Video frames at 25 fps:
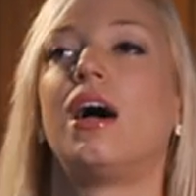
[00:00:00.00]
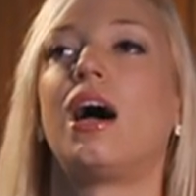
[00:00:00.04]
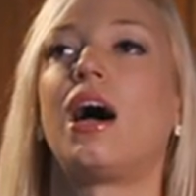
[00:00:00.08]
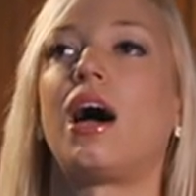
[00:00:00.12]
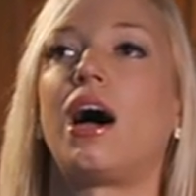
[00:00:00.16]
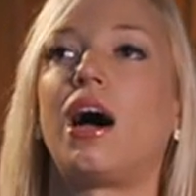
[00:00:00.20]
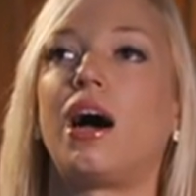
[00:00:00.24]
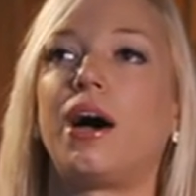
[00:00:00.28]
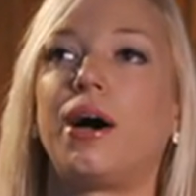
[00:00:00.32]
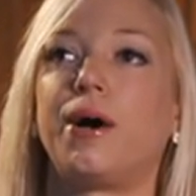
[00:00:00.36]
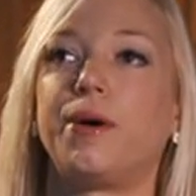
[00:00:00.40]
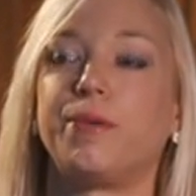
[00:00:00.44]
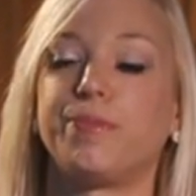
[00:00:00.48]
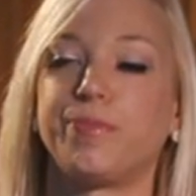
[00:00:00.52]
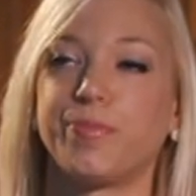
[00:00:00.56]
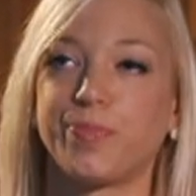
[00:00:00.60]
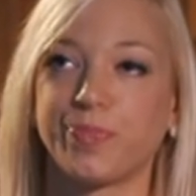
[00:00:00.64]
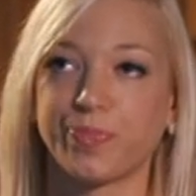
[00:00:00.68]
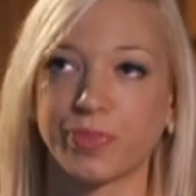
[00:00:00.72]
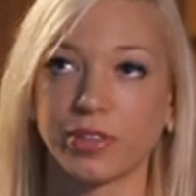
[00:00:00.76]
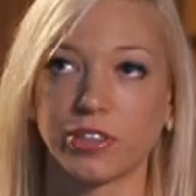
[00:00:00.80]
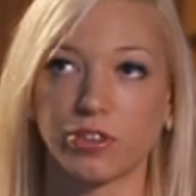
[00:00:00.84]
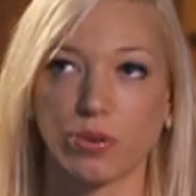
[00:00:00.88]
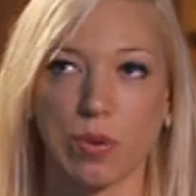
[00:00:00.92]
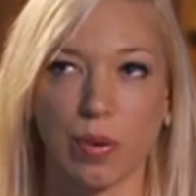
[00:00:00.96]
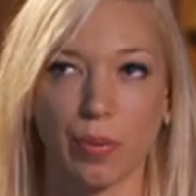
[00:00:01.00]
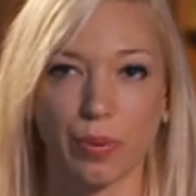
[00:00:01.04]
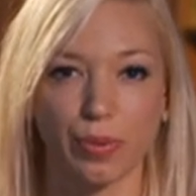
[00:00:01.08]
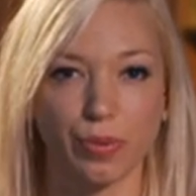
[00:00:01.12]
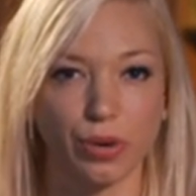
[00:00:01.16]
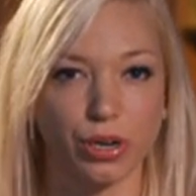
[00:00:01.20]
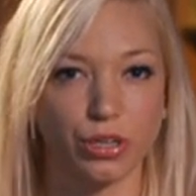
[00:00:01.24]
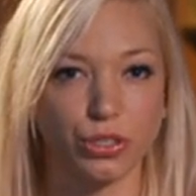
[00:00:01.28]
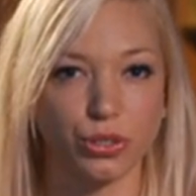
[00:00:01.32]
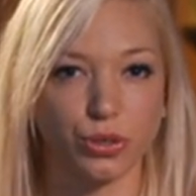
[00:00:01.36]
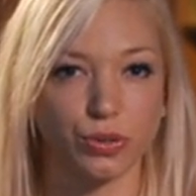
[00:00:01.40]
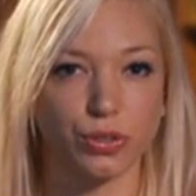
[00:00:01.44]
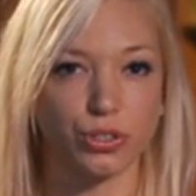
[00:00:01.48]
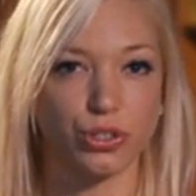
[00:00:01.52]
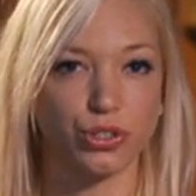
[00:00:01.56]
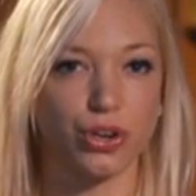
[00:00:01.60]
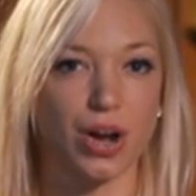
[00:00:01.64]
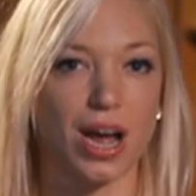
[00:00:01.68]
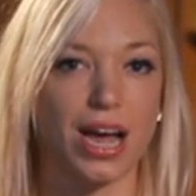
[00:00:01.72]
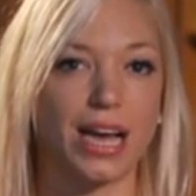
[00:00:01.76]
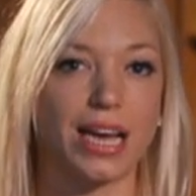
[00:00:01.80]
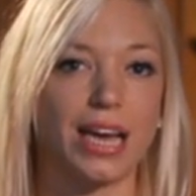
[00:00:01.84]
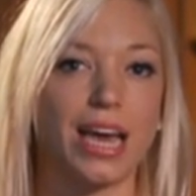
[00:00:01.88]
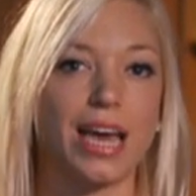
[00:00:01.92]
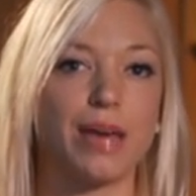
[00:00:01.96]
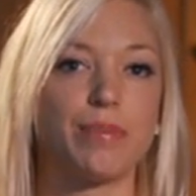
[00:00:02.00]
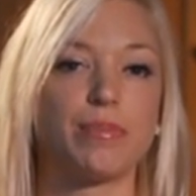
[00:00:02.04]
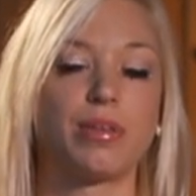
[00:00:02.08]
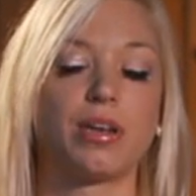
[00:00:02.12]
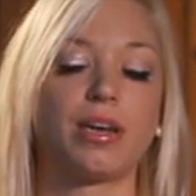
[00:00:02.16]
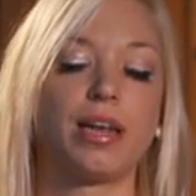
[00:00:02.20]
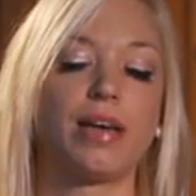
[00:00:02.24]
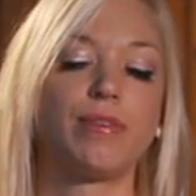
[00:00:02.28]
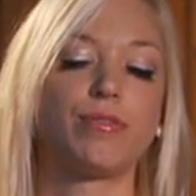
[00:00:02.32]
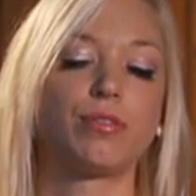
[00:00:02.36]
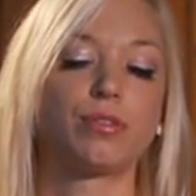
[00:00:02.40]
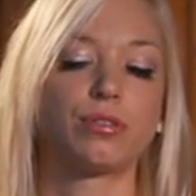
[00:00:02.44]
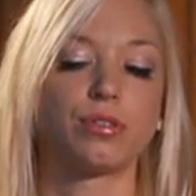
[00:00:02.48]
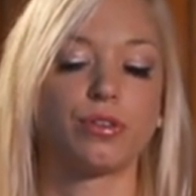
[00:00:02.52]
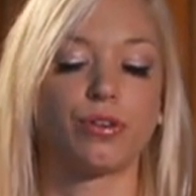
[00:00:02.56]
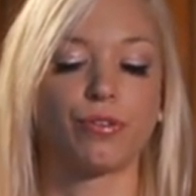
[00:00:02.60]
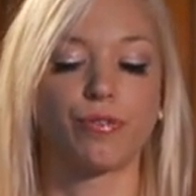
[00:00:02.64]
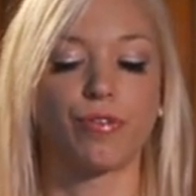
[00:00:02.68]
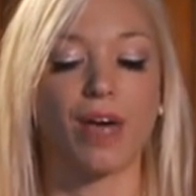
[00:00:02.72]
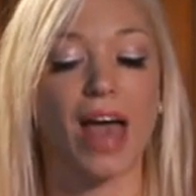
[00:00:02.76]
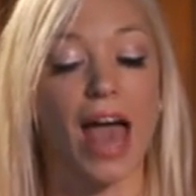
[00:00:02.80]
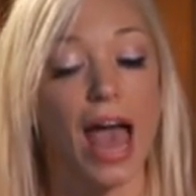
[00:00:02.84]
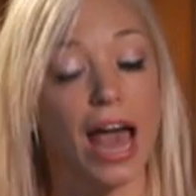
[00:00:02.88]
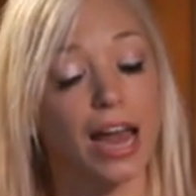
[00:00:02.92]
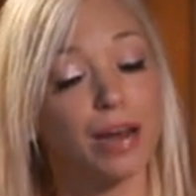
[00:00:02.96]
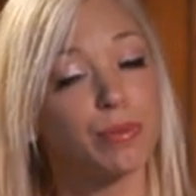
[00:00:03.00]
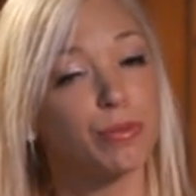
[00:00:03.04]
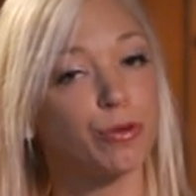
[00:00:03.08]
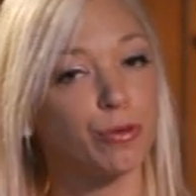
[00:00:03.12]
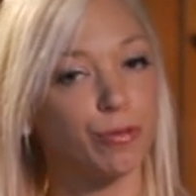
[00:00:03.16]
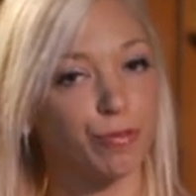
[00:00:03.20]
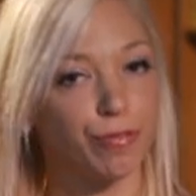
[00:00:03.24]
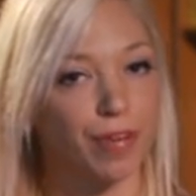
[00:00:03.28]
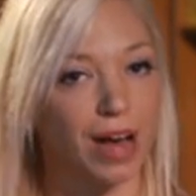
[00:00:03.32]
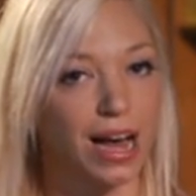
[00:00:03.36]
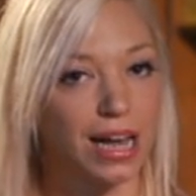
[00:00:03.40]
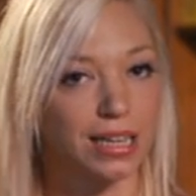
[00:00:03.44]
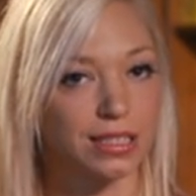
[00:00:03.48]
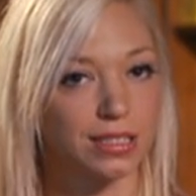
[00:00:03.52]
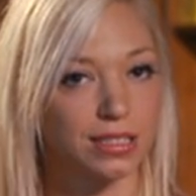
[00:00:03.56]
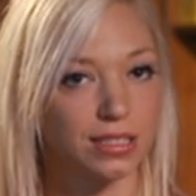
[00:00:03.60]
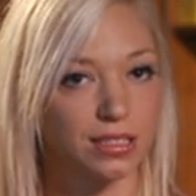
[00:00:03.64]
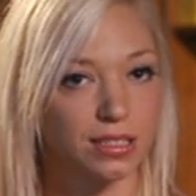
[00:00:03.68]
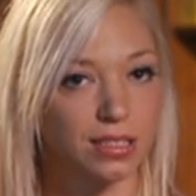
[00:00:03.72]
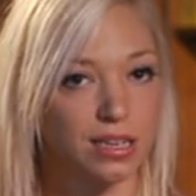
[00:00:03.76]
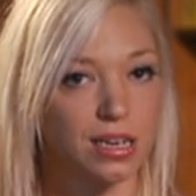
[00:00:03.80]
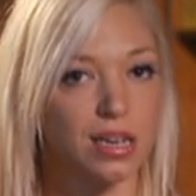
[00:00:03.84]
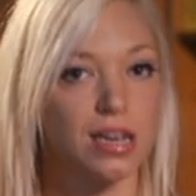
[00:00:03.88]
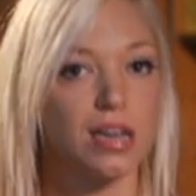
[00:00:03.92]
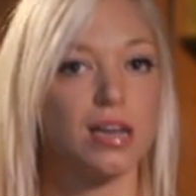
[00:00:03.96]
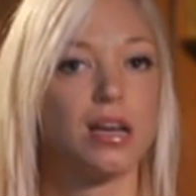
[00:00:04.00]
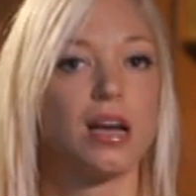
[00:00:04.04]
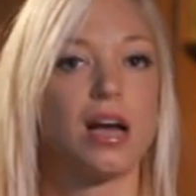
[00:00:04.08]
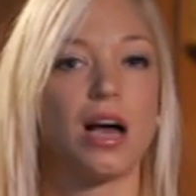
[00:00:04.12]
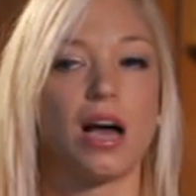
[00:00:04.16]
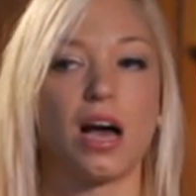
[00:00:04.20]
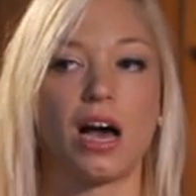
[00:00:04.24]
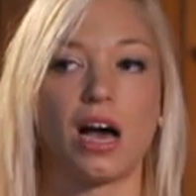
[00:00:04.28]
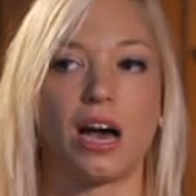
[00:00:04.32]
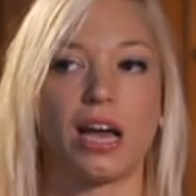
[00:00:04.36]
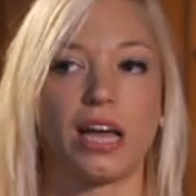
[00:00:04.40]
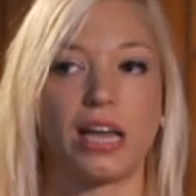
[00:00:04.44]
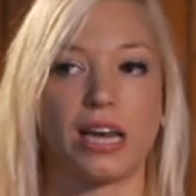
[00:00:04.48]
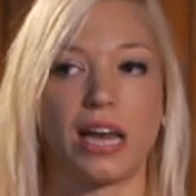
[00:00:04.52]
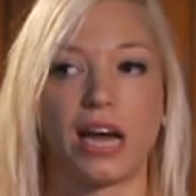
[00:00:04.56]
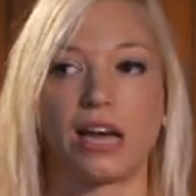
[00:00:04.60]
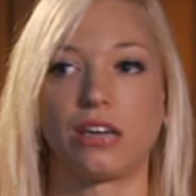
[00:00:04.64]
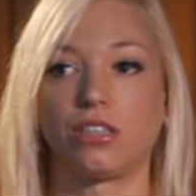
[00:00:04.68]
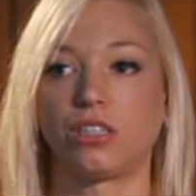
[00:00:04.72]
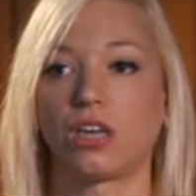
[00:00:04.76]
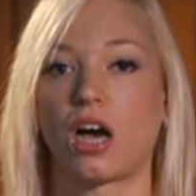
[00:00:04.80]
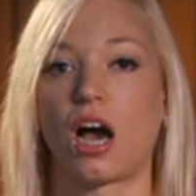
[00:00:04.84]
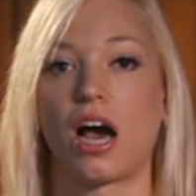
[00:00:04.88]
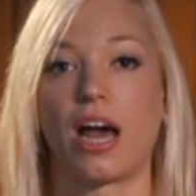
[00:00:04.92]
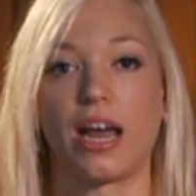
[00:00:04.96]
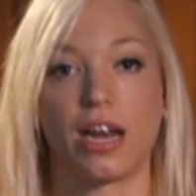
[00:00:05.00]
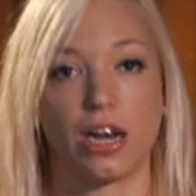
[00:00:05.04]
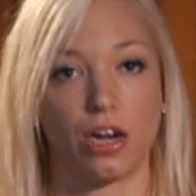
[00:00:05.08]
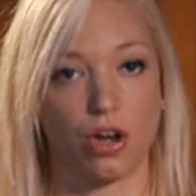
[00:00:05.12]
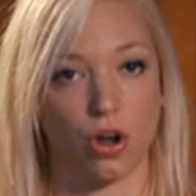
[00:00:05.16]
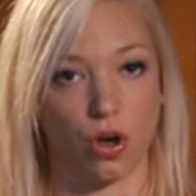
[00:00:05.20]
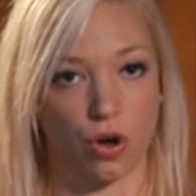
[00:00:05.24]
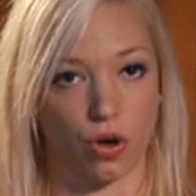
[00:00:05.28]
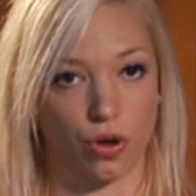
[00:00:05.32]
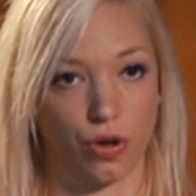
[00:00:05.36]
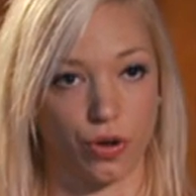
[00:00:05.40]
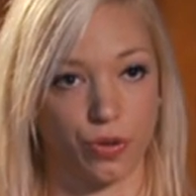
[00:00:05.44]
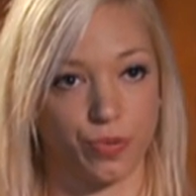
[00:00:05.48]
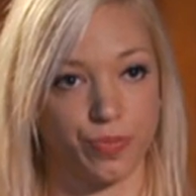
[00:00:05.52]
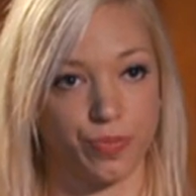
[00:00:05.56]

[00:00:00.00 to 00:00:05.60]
So what we want to do is try and keep the levels of animal fats in our diet low.